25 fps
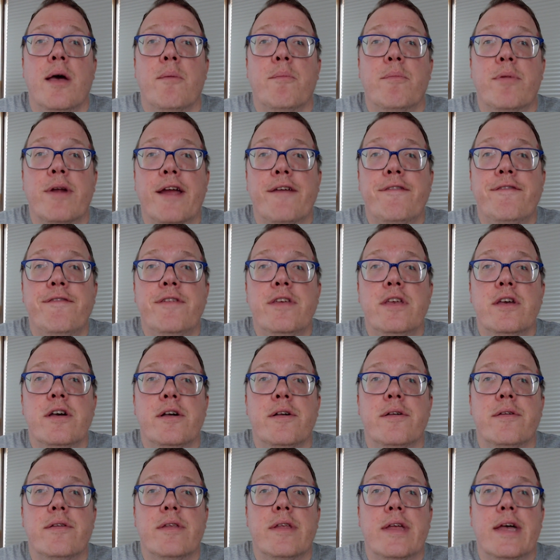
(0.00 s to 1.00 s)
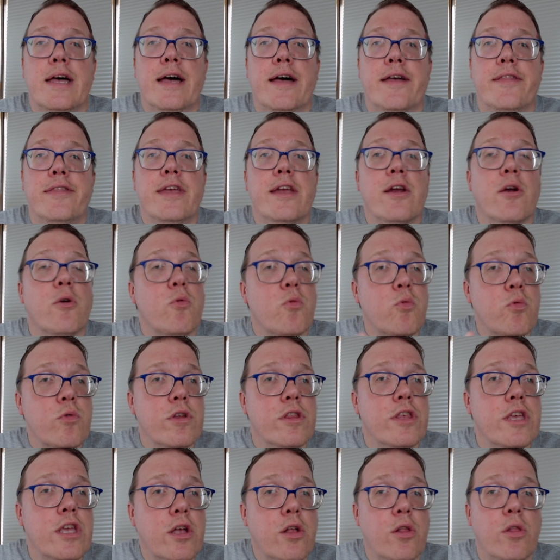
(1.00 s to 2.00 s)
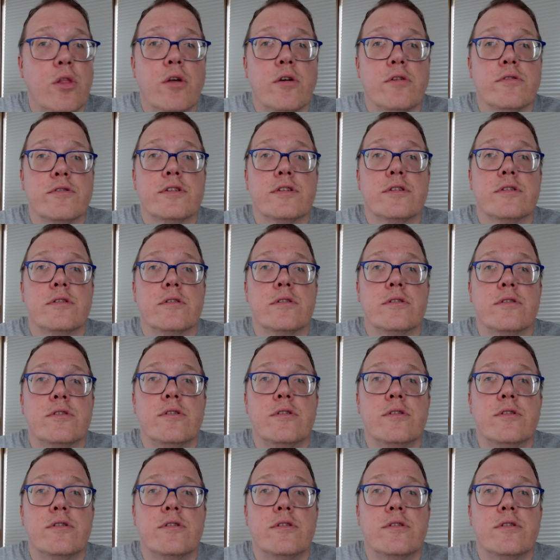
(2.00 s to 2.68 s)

but I feel they are really close